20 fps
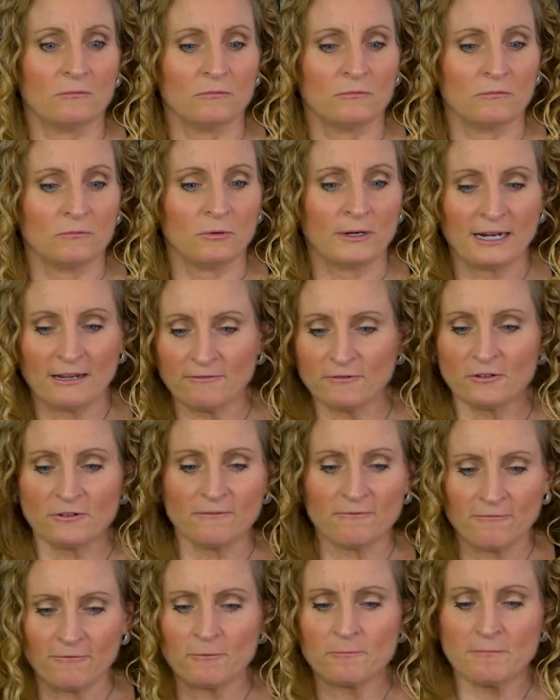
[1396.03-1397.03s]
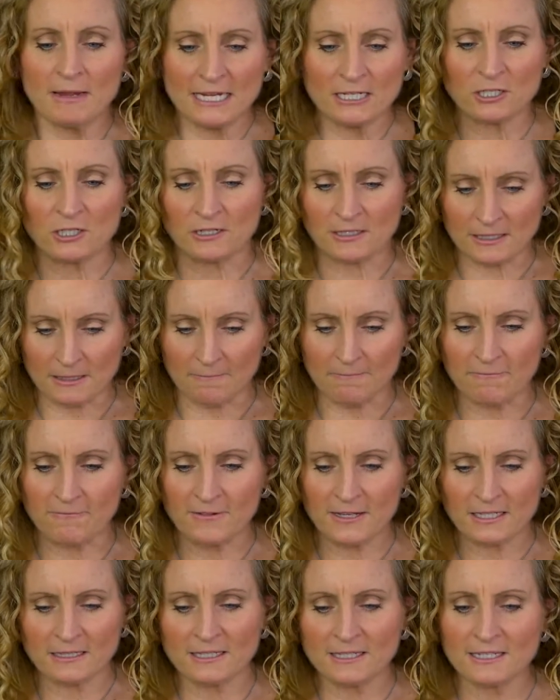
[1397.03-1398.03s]
whatever information, because I'm
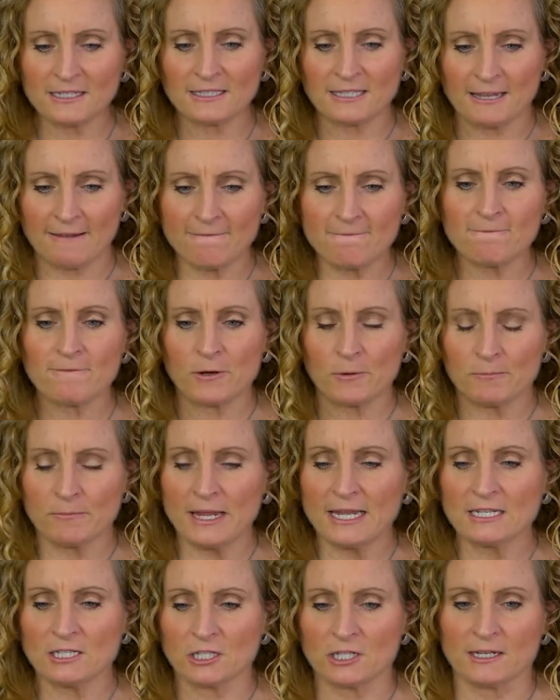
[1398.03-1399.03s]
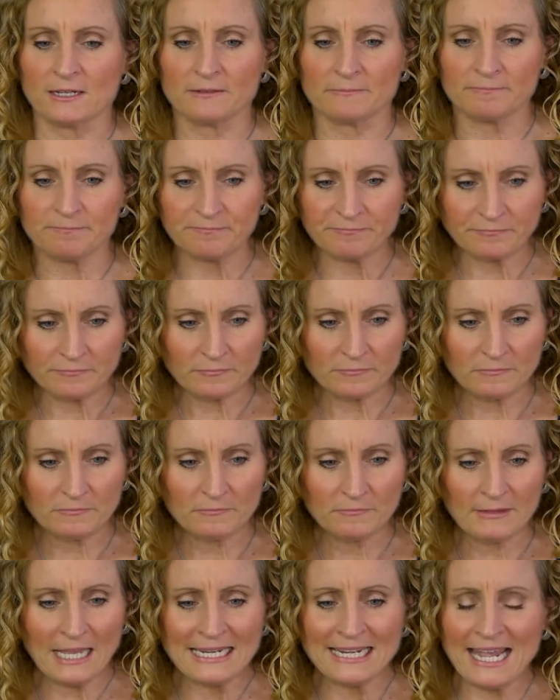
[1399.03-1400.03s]
feeling it's information
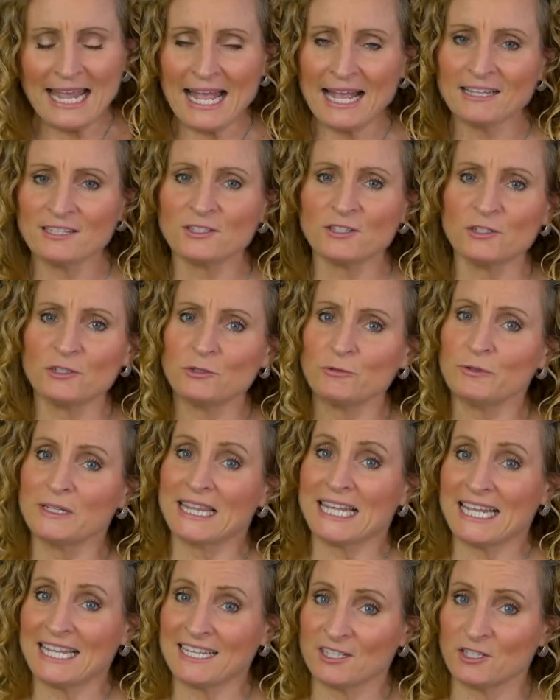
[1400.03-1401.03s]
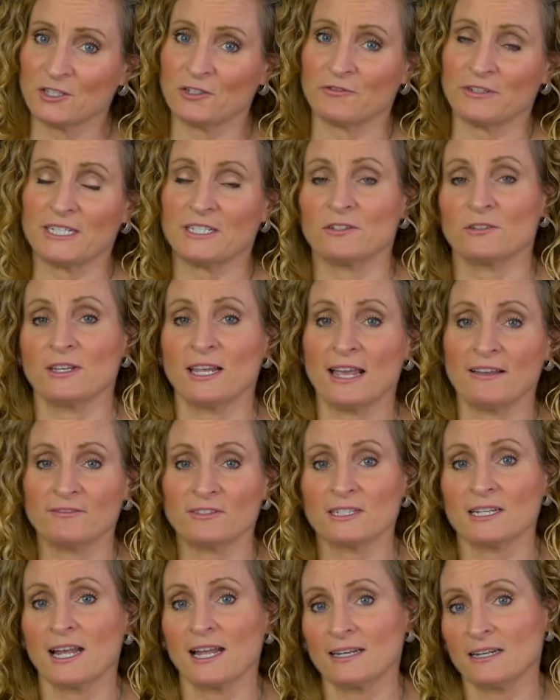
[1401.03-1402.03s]
and it has to do with history. So you have
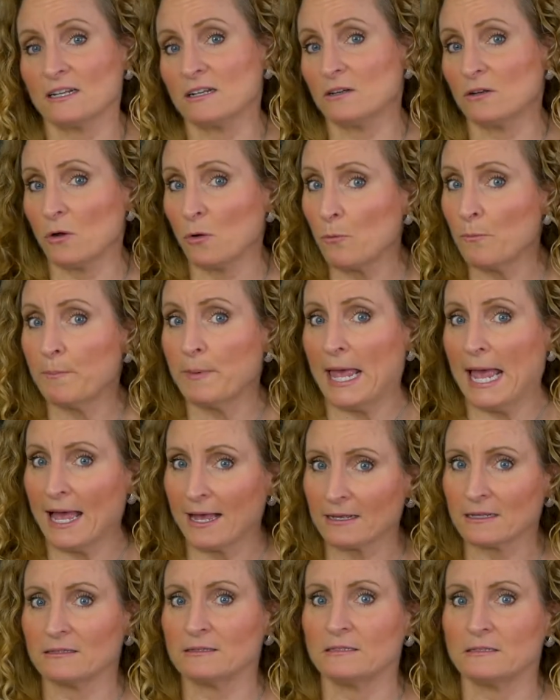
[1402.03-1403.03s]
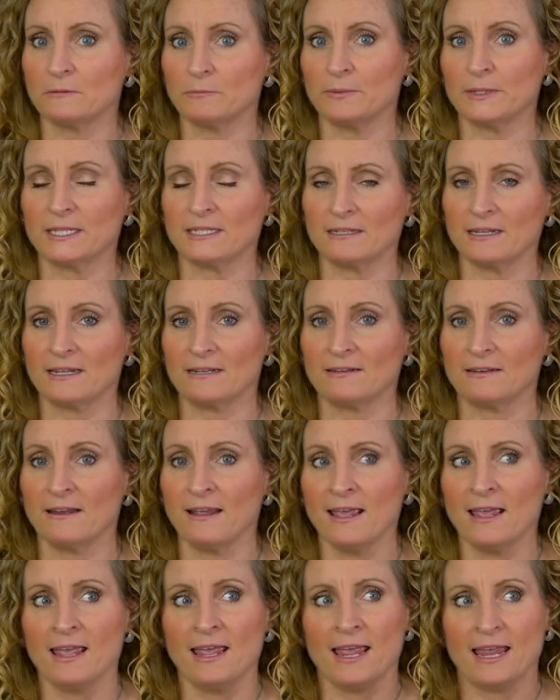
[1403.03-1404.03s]
to kind of go back a little bit and
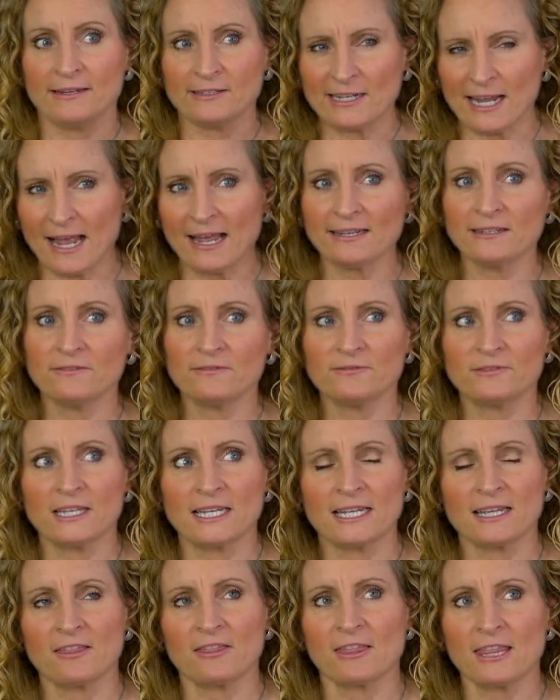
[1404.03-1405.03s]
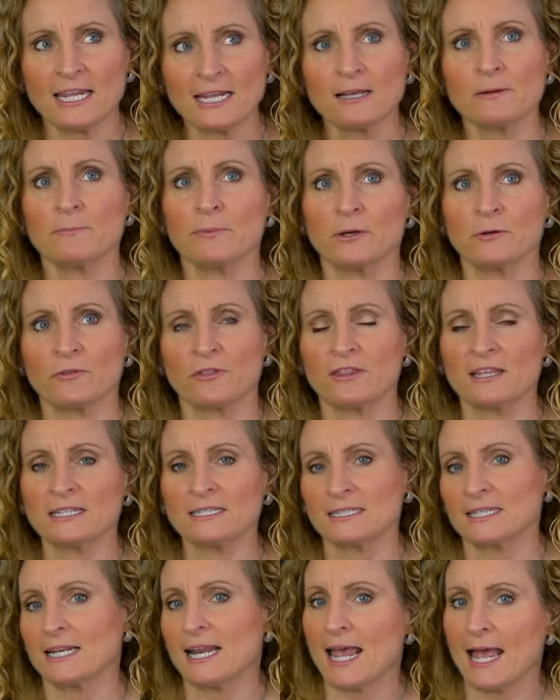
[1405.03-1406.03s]
kind of like think about
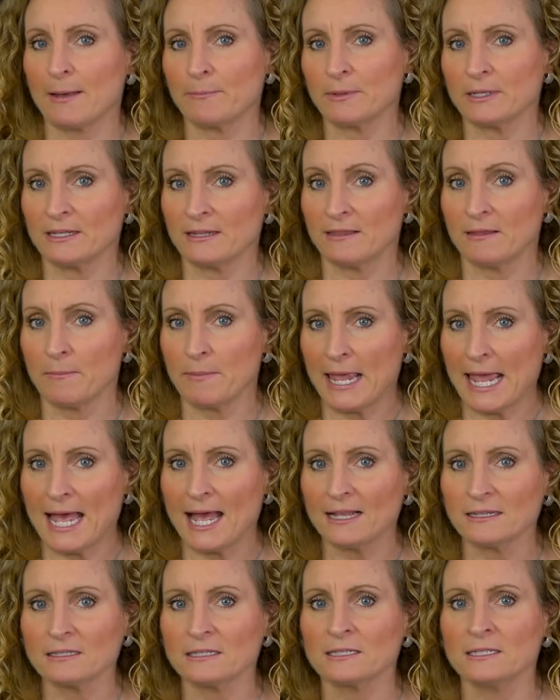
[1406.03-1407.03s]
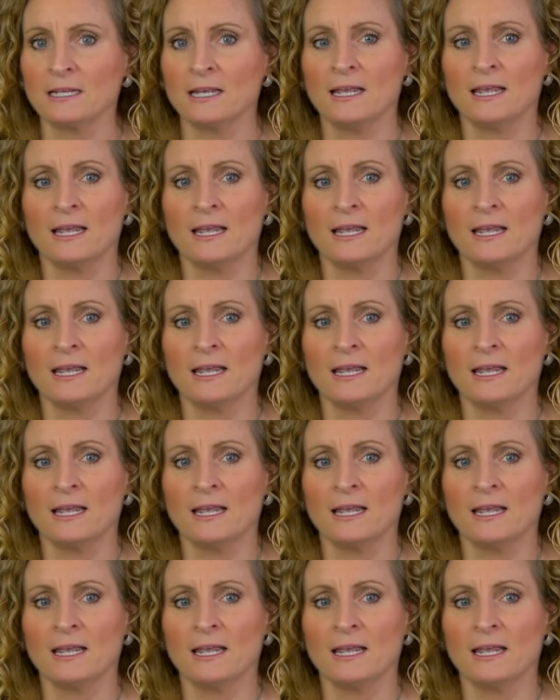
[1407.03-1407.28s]
things that happened in the past,